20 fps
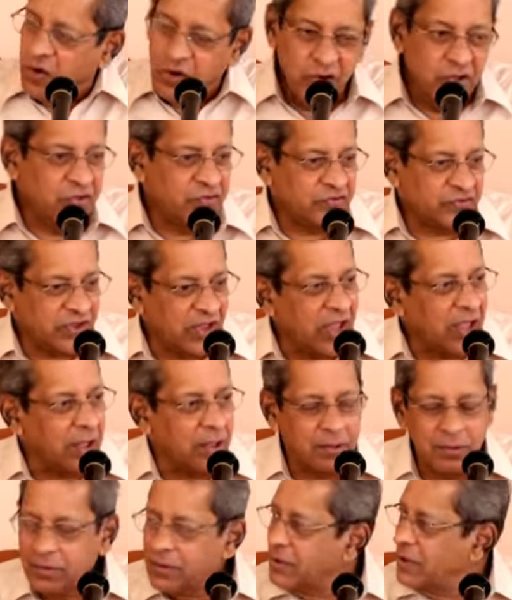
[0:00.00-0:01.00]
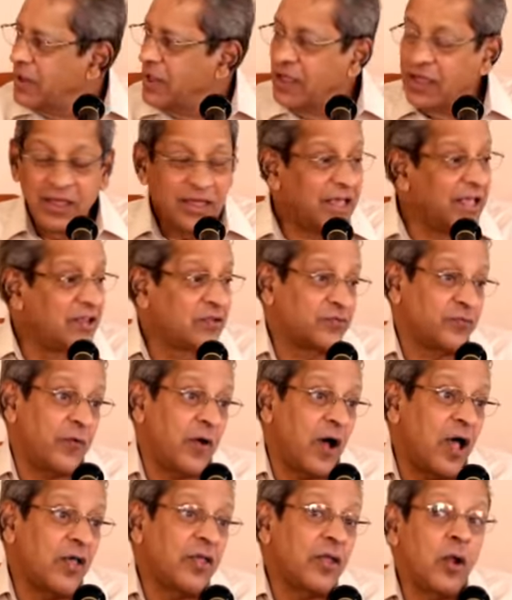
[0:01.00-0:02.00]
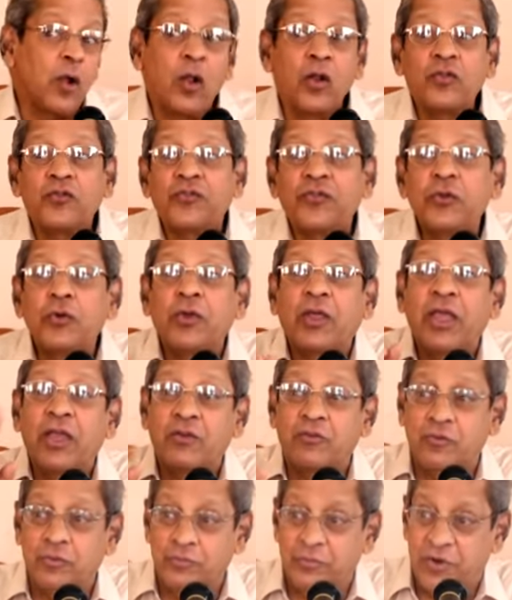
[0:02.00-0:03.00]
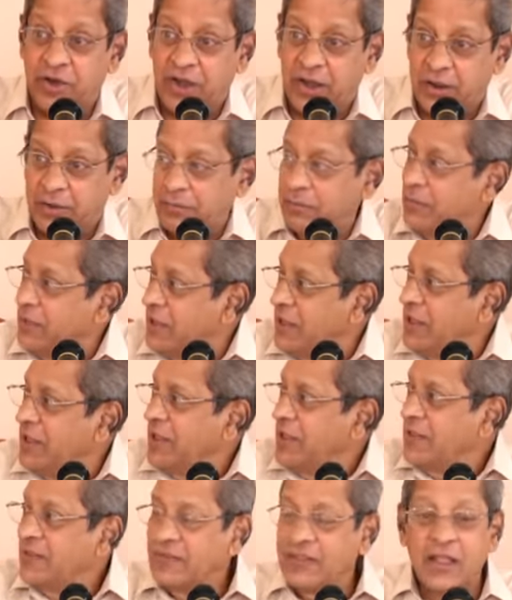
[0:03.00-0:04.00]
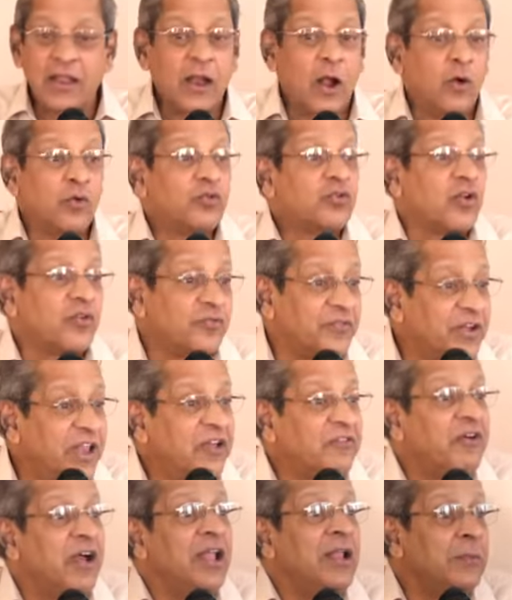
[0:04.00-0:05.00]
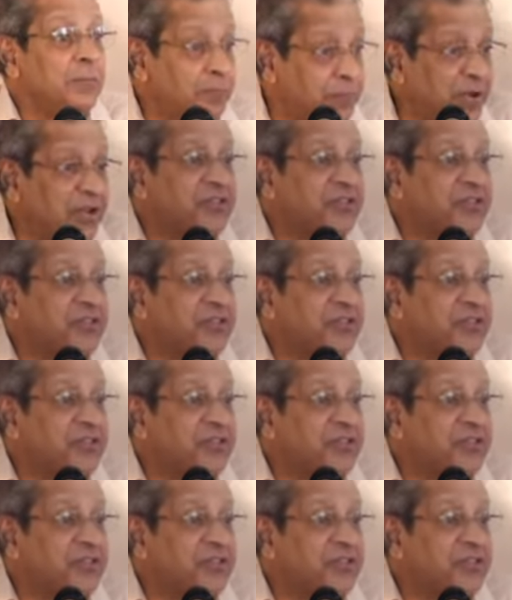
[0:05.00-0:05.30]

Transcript: What do you say? His father also gave him ring. Then out of divine